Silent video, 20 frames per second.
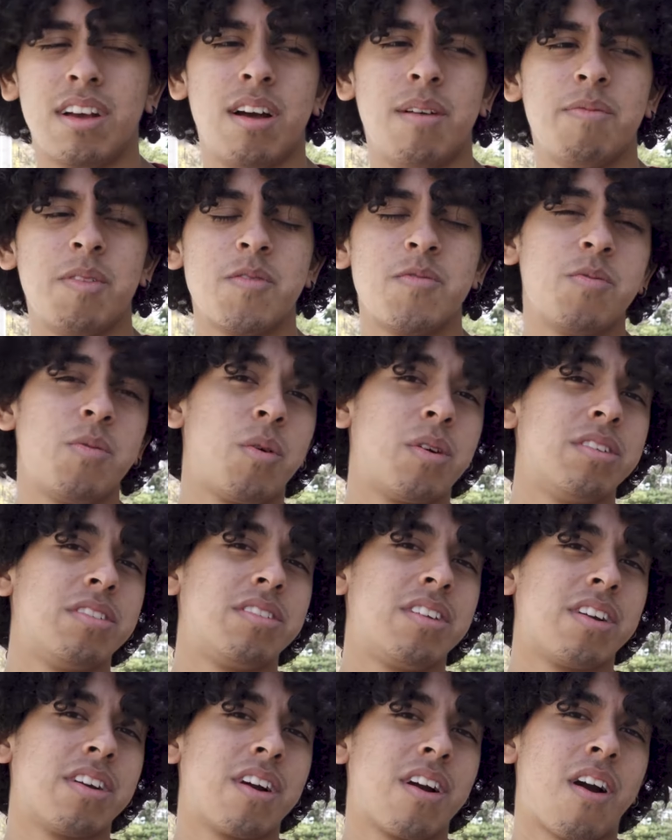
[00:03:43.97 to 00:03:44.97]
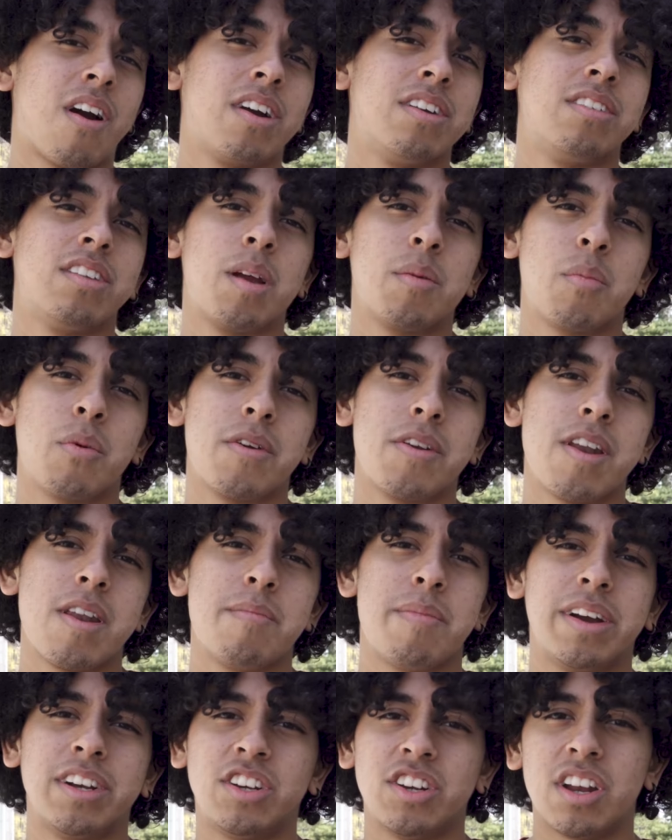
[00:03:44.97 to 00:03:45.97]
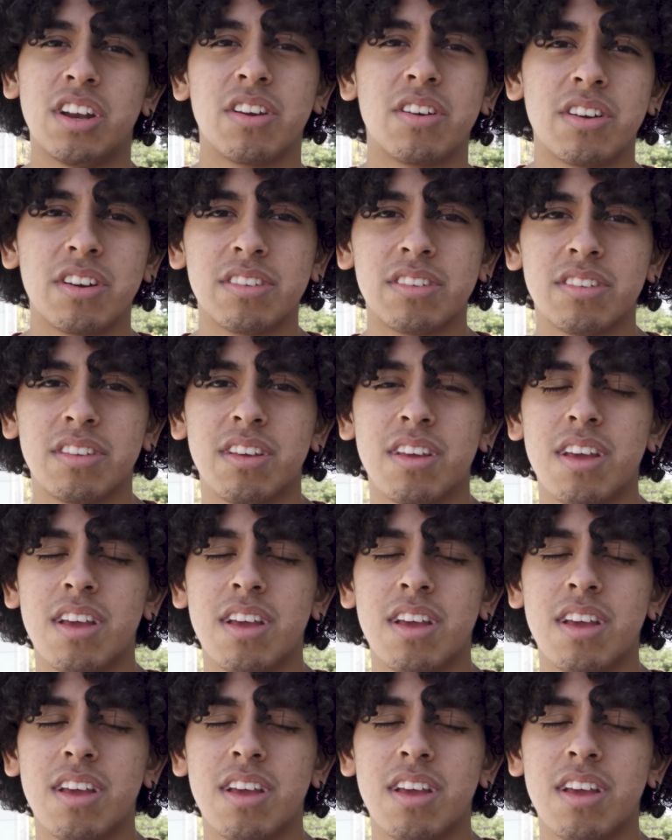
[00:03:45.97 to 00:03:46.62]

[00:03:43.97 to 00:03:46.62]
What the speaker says: The floors here are separated by genders.